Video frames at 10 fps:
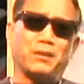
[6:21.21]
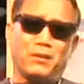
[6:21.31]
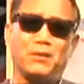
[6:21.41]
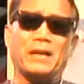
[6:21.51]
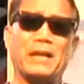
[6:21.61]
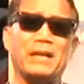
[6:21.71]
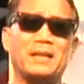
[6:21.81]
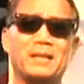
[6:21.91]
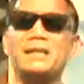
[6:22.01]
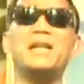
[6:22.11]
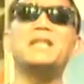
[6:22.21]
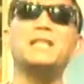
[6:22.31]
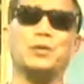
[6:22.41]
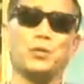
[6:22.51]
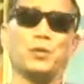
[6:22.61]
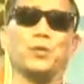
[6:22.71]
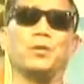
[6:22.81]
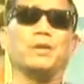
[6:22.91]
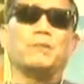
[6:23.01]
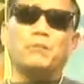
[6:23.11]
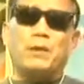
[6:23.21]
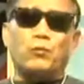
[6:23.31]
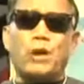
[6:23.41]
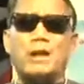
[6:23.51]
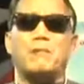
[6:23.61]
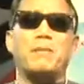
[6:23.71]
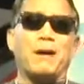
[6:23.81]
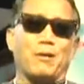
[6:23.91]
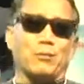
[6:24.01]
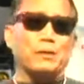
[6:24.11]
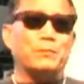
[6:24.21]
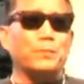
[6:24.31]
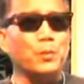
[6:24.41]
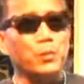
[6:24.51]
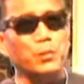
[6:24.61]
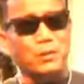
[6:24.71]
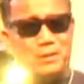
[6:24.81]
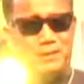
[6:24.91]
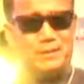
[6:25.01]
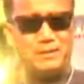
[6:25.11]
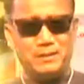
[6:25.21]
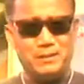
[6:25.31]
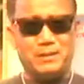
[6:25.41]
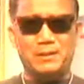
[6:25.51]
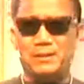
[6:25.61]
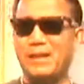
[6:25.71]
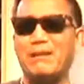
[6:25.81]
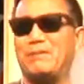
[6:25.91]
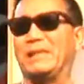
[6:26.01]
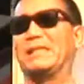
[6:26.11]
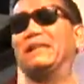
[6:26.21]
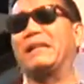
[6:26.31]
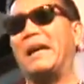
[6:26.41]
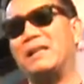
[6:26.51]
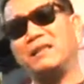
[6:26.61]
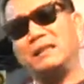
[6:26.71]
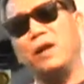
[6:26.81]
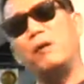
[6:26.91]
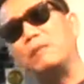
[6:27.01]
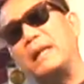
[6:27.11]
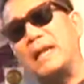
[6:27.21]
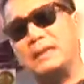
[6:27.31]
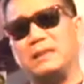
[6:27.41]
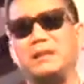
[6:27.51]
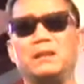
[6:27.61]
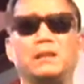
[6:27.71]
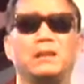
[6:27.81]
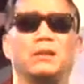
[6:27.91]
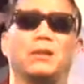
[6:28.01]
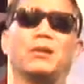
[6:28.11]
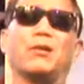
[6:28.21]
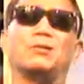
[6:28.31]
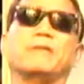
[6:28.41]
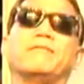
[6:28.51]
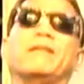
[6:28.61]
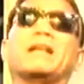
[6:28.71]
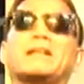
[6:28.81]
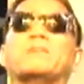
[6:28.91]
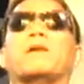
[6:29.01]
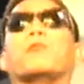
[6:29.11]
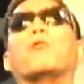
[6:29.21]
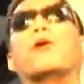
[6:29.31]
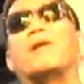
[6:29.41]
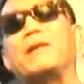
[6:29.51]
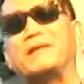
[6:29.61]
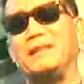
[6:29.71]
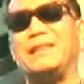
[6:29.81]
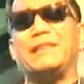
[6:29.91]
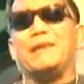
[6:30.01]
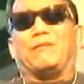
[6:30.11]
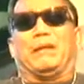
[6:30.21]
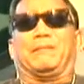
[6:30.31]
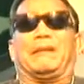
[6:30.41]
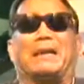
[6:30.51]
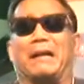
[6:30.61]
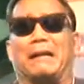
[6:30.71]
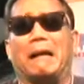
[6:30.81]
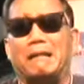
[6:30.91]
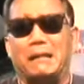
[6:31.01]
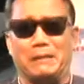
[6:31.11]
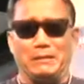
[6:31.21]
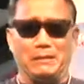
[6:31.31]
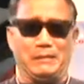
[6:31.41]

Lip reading: Okay, it's easy to you, but what about the poor? They don't have internet, the homeless, you know, the victim of war, they got nothing.